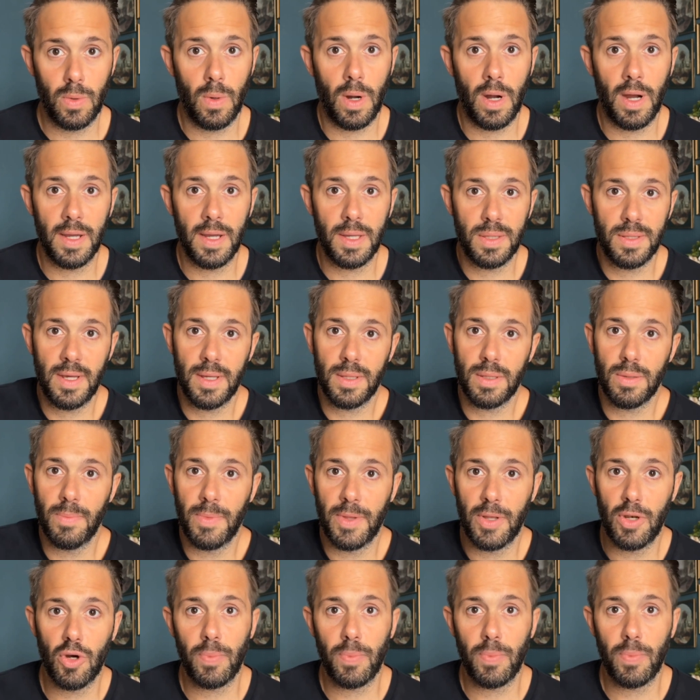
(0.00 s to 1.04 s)
I set
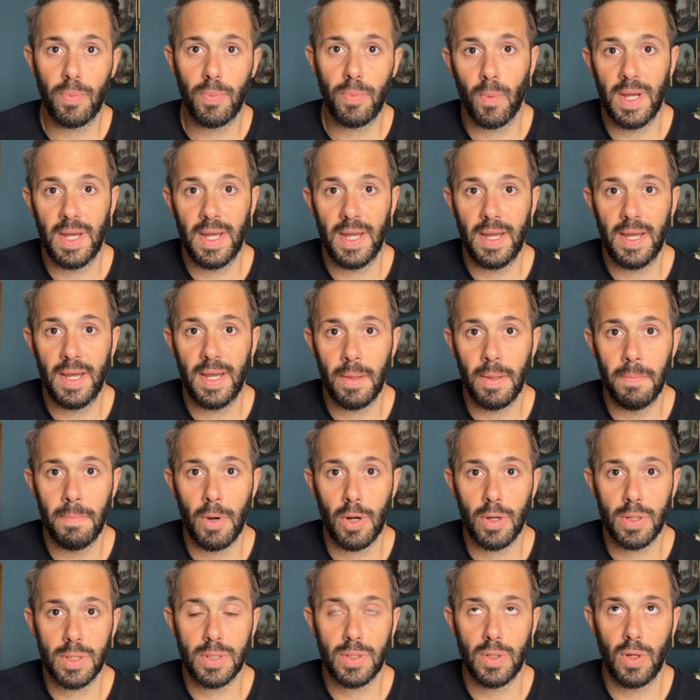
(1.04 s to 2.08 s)
something up with
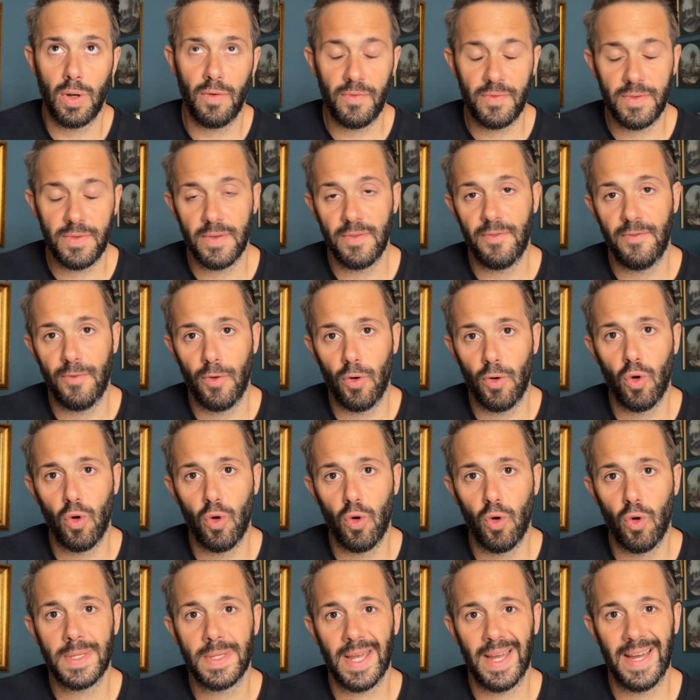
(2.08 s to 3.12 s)
Microsoft
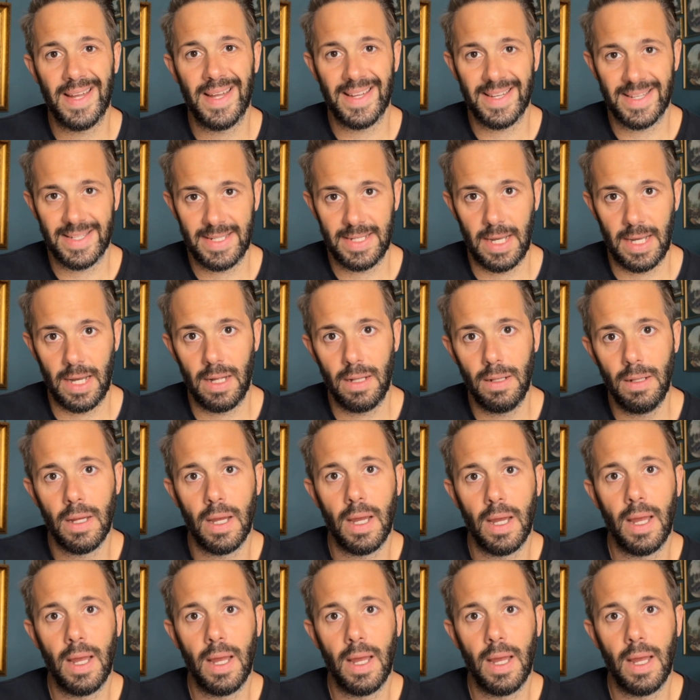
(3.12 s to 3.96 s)
Forms and Excel.